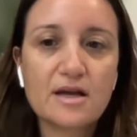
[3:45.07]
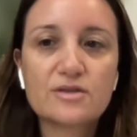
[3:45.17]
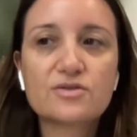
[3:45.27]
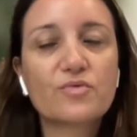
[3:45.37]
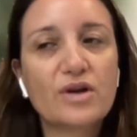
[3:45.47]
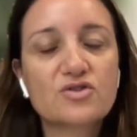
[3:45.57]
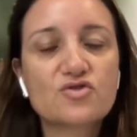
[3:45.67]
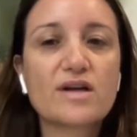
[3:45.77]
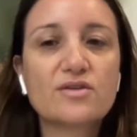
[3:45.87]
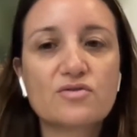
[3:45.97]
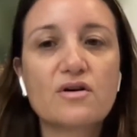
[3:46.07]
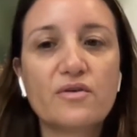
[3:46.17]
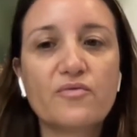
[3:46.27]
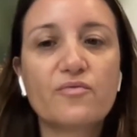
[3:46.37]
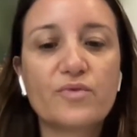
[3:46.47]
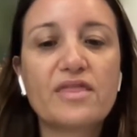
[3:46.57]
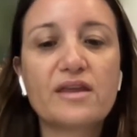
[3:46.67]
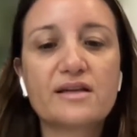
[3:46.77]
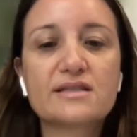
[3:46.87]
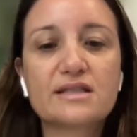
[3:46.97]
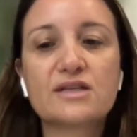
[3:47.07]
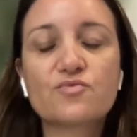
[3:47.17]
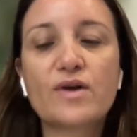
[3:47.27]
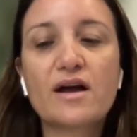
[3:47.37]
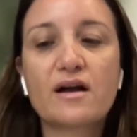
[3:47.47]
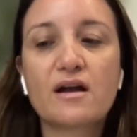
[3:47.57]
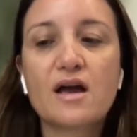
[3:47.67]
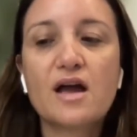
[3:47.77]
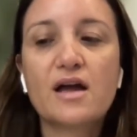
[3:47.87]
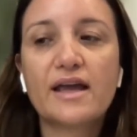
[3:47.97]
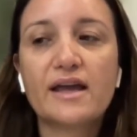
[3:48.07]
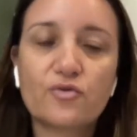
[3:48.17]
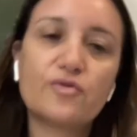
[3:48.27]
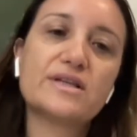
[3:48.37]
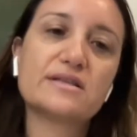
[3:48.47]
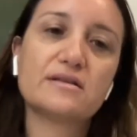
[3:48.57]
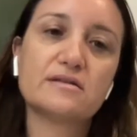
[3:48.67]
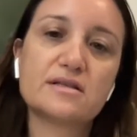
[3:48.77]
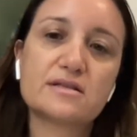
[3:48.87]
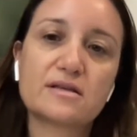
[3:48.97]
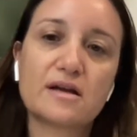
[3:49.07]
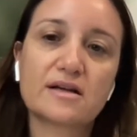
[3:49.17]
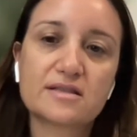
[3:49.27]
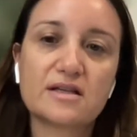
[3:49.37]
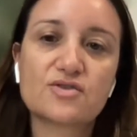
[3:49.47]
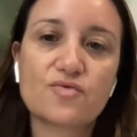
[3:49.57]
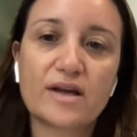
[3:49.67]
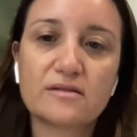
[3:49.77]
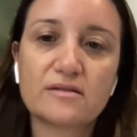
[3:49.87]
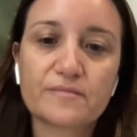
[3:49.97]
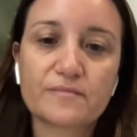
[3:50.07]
So we are trying to know if with this test we are increasing this success rate.